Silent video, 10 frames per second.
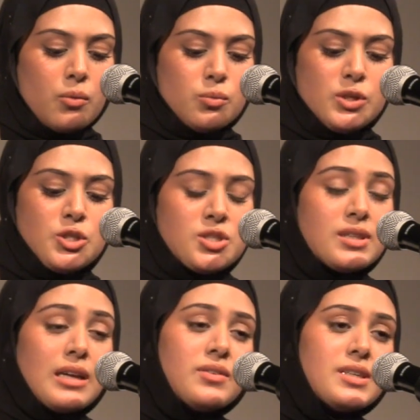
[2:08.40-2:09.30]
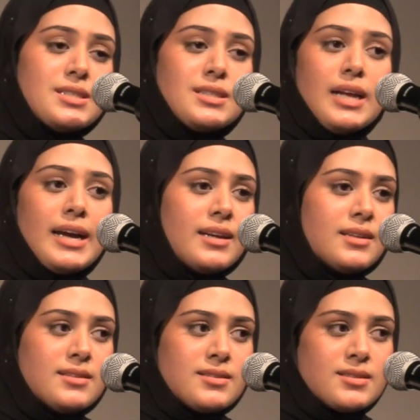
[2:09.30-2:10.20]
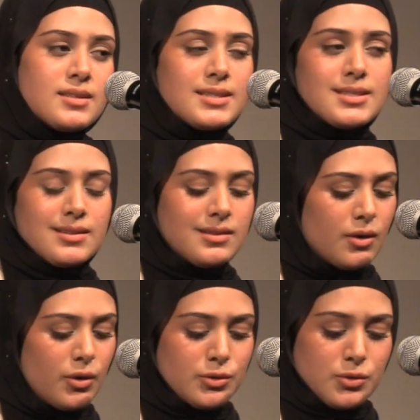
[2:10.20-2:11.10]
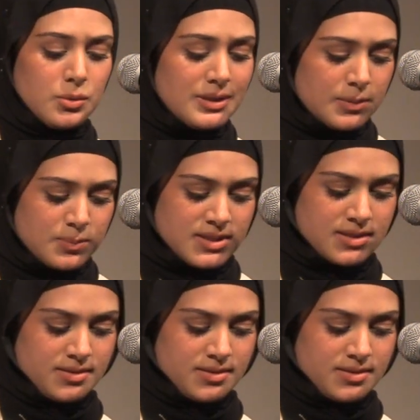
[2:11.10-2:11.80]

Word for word: Which lover's lines are still on your lips?